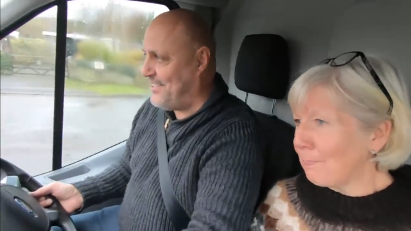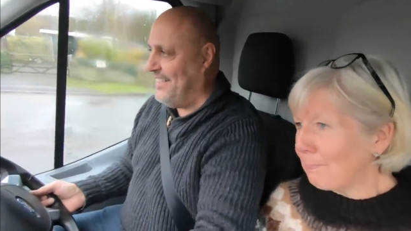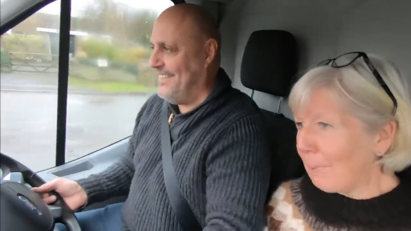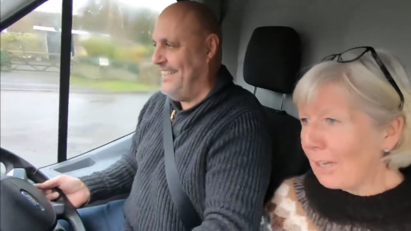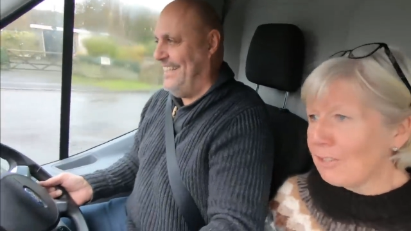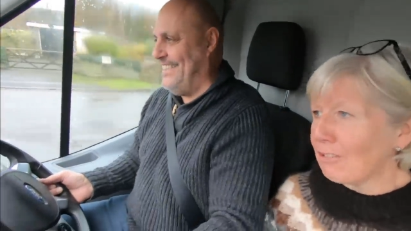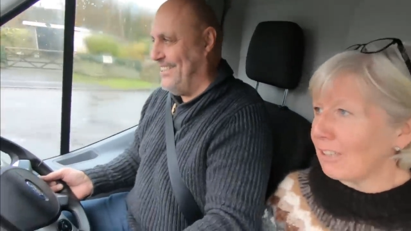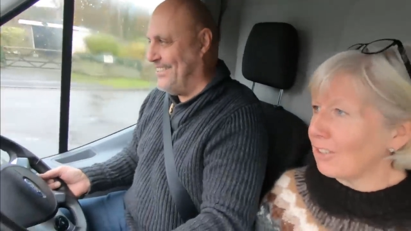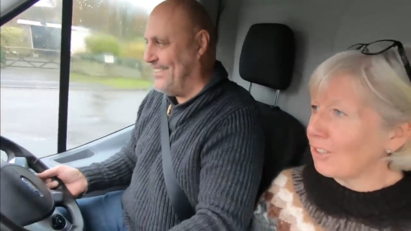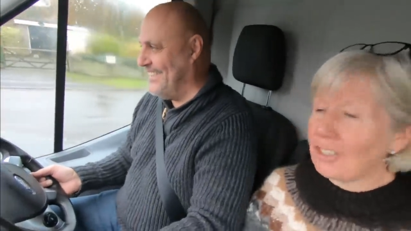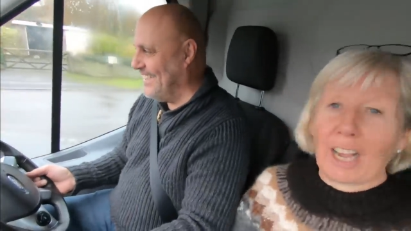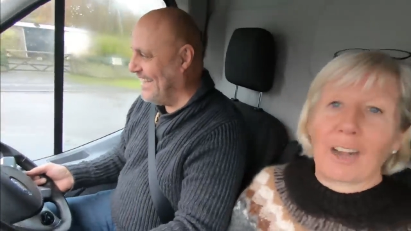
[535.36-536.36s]
Speaker 1: battery
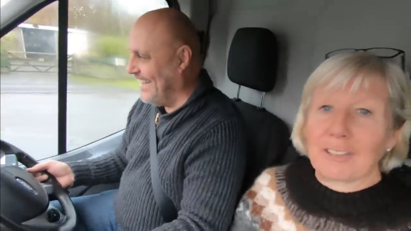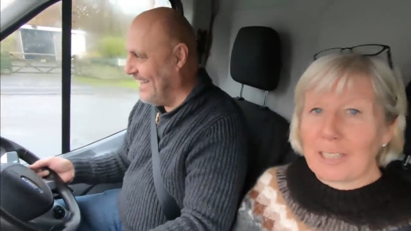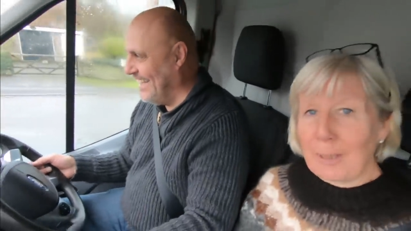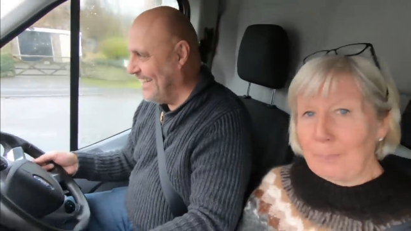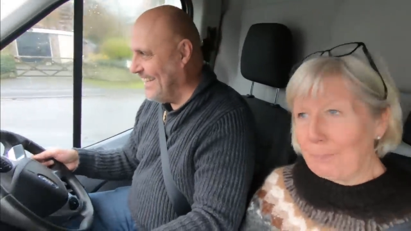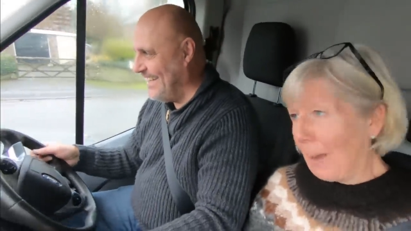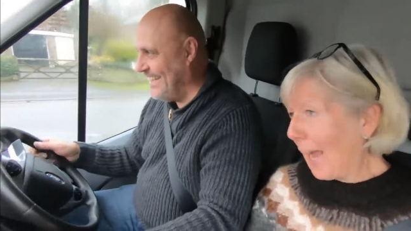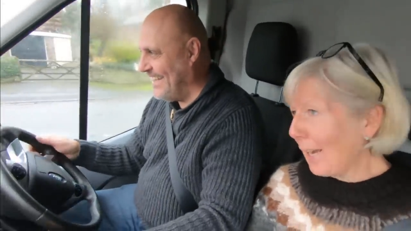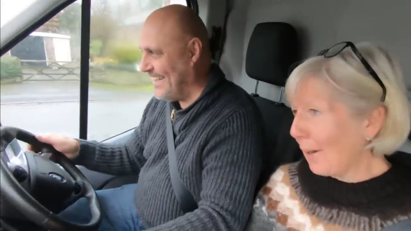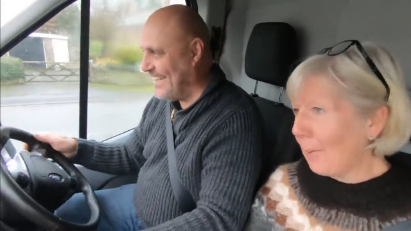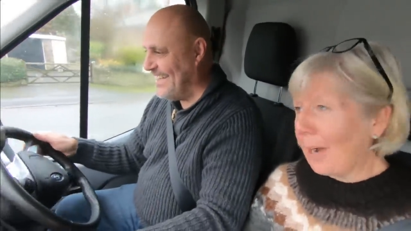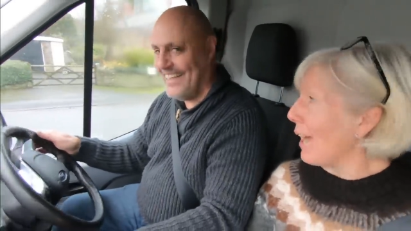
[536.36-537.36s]
charging pack,
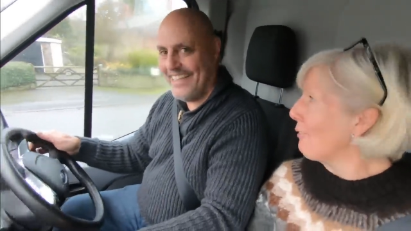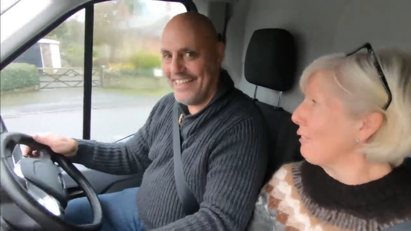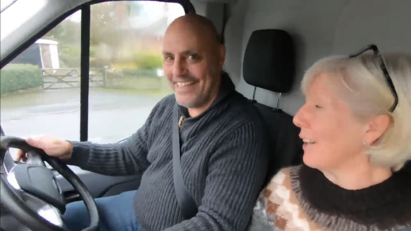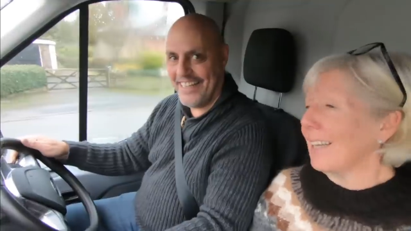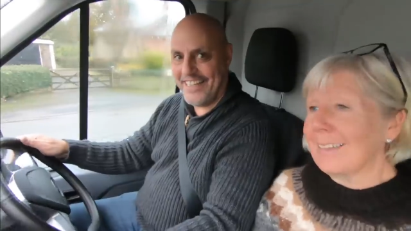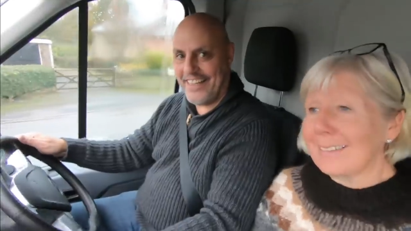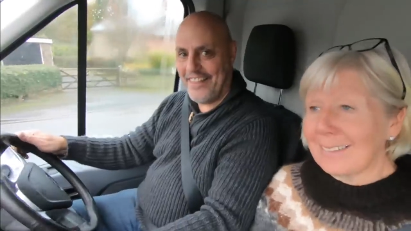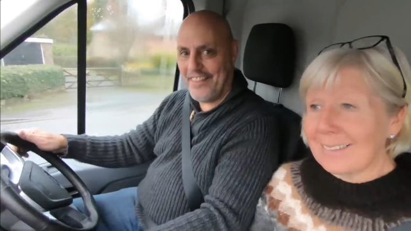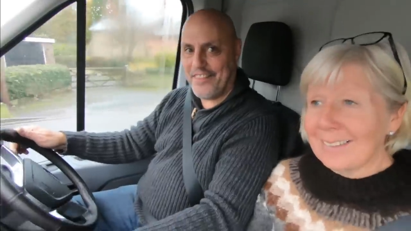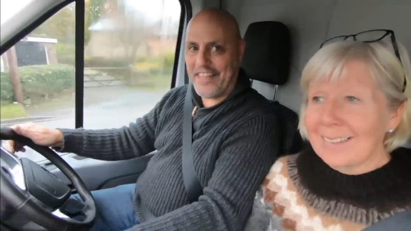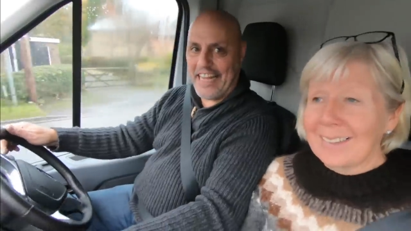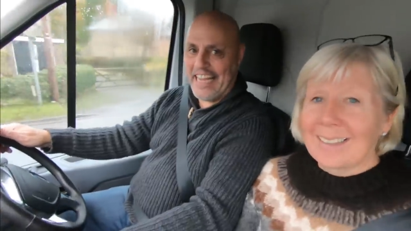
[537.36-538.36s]
whatever it is,
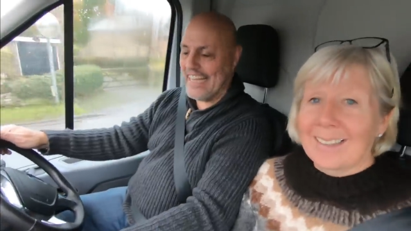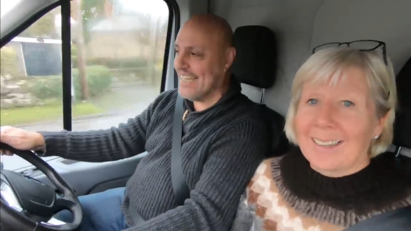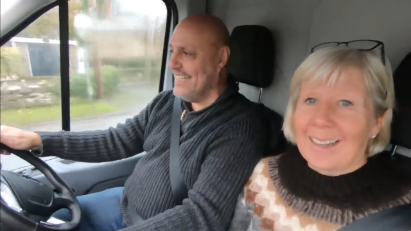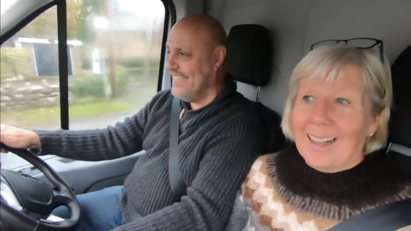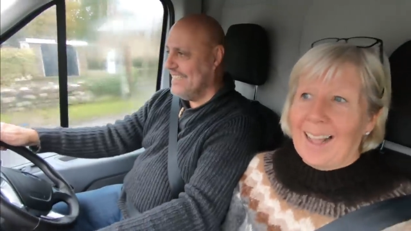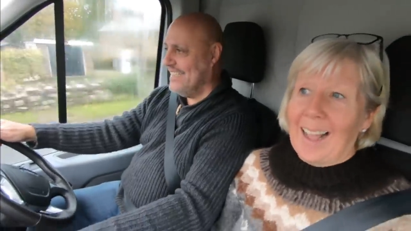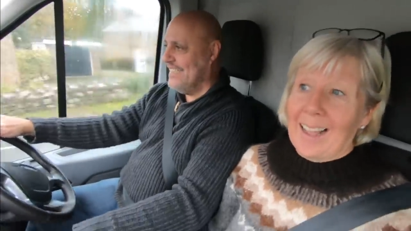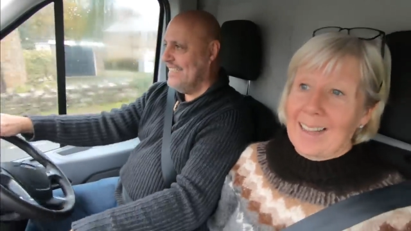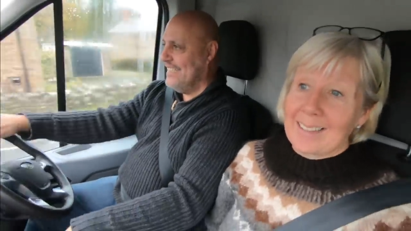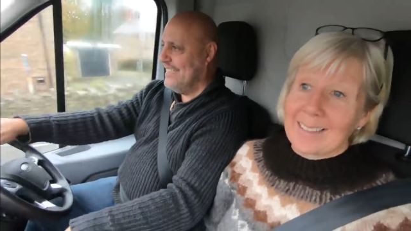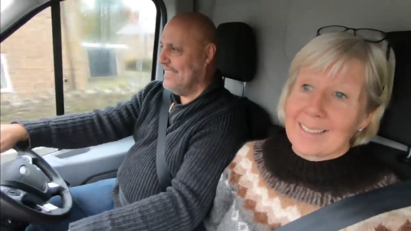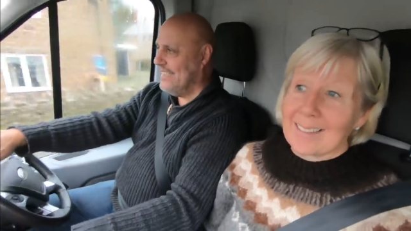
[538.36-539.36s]

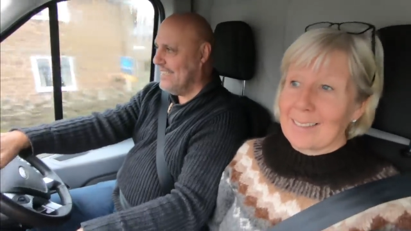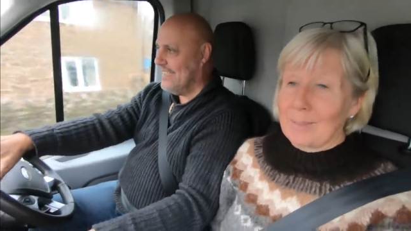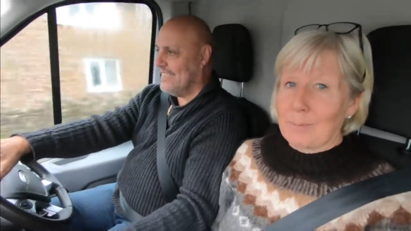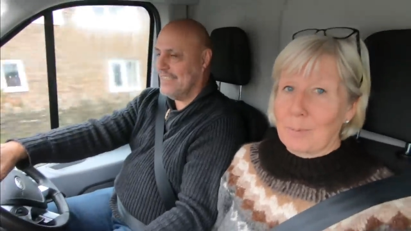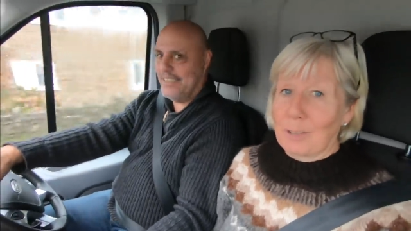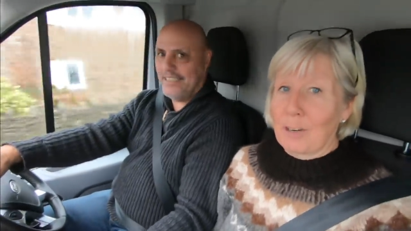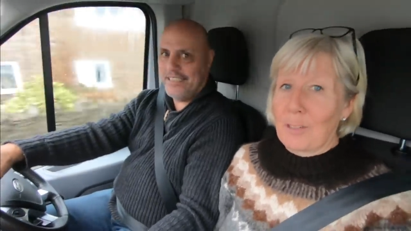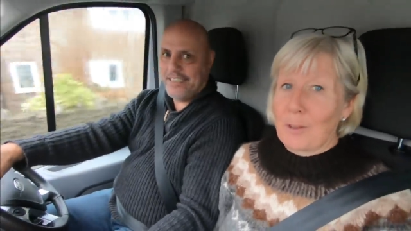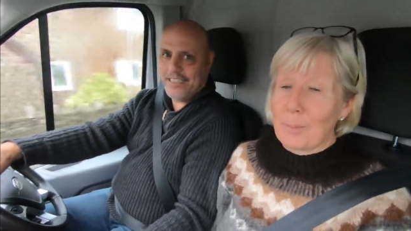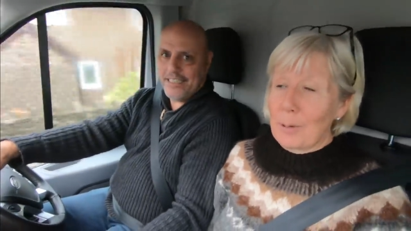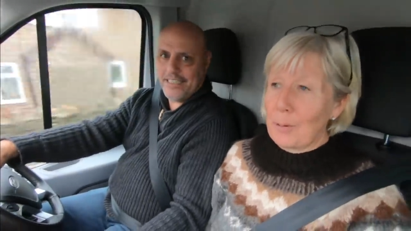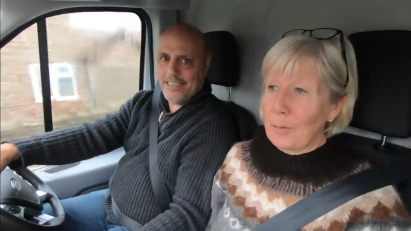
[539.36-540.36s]
and we're on the
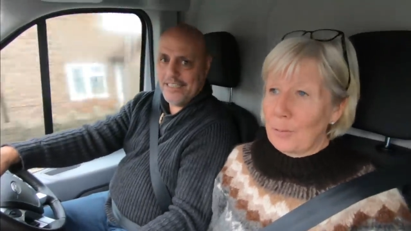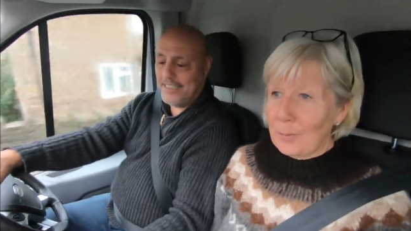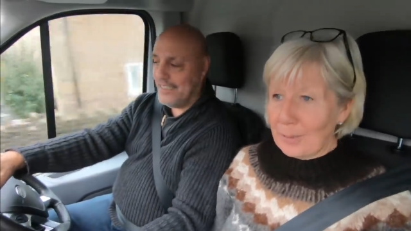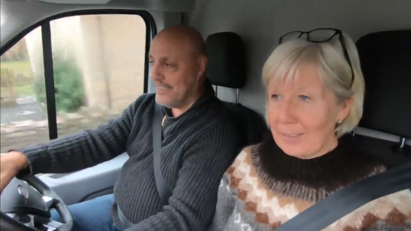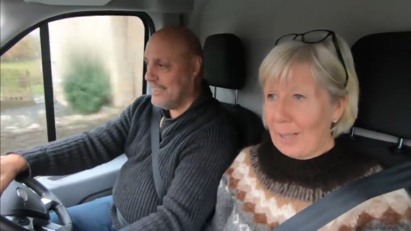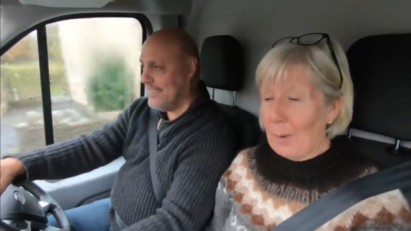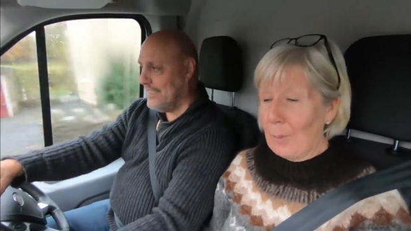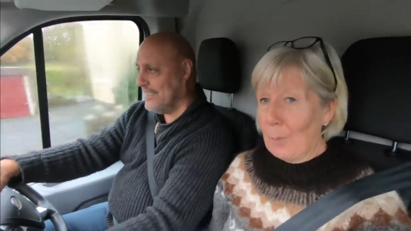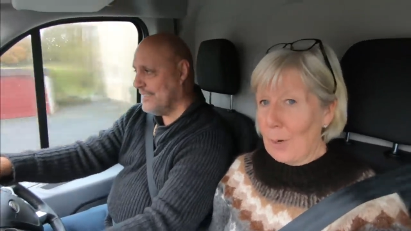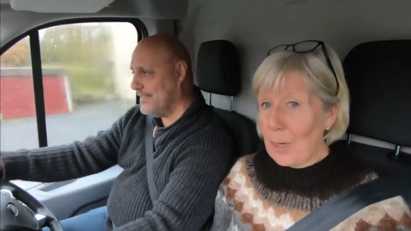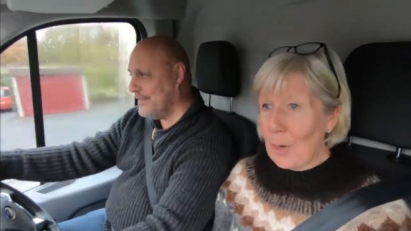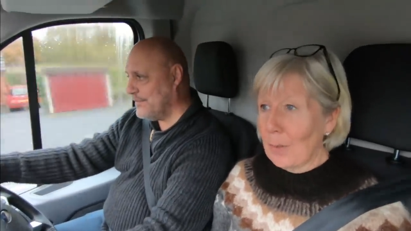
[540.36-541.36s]
move. So
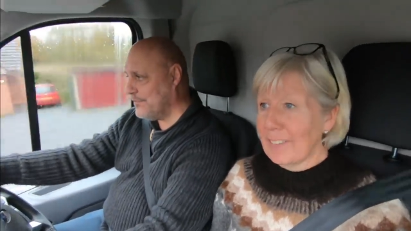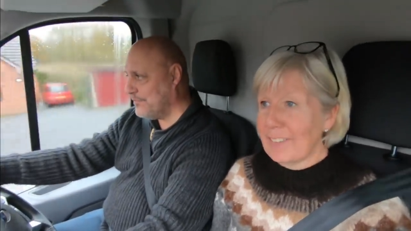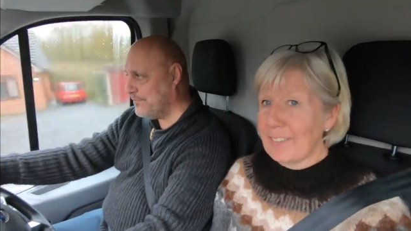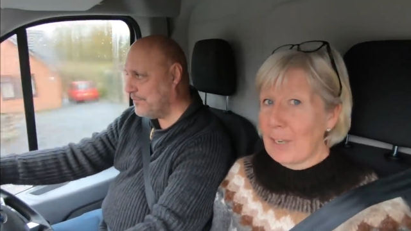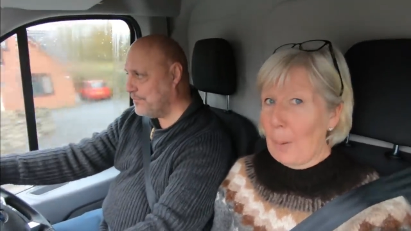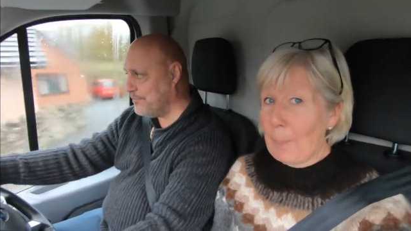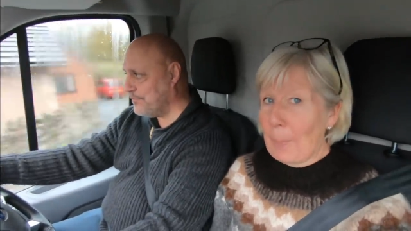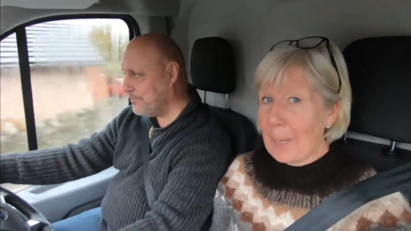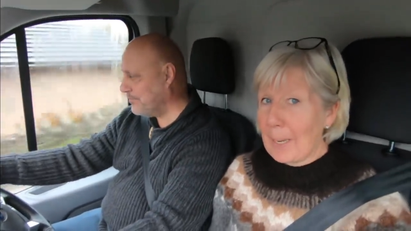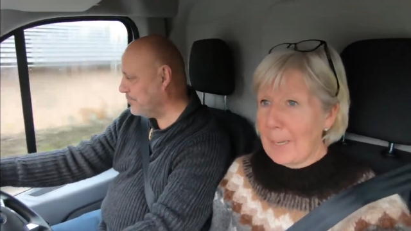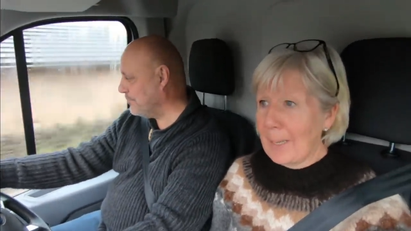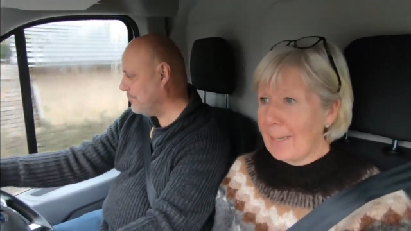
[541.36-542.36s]
we're not
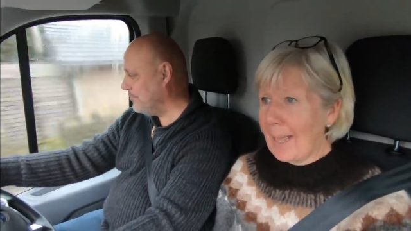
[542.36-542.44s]
stopping